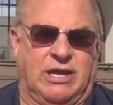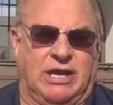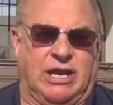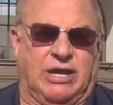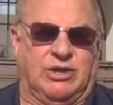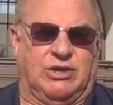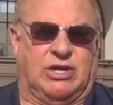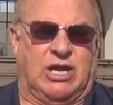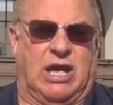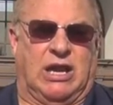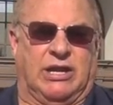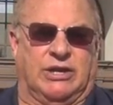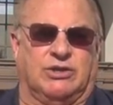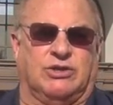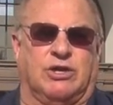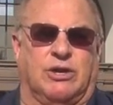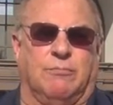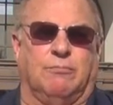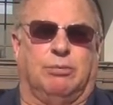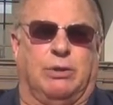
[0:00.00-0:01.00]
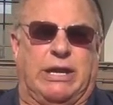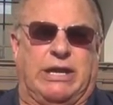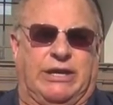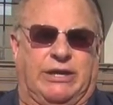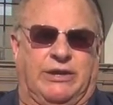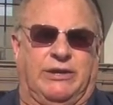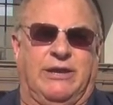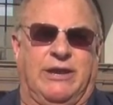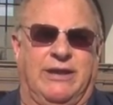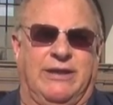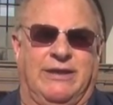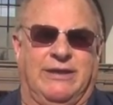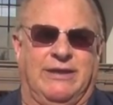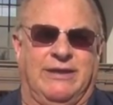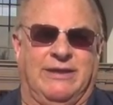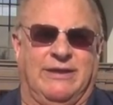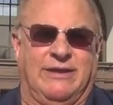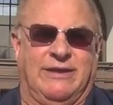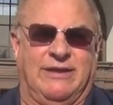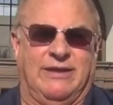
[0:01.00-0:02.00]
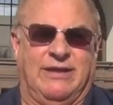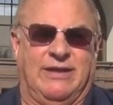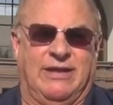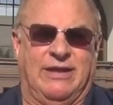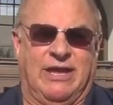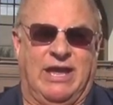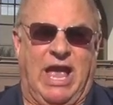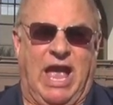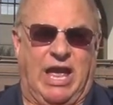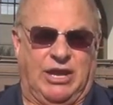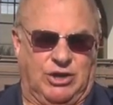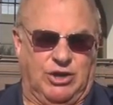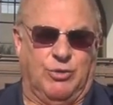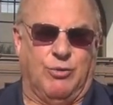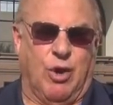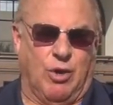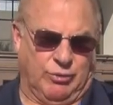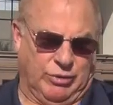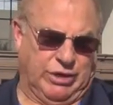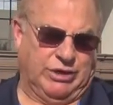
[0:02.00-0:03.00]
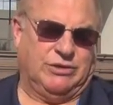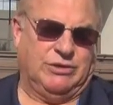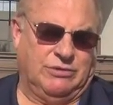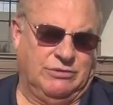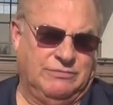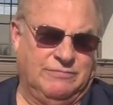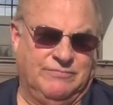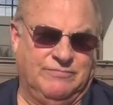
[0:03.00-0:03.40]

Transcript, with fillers: until it's completed and you own it.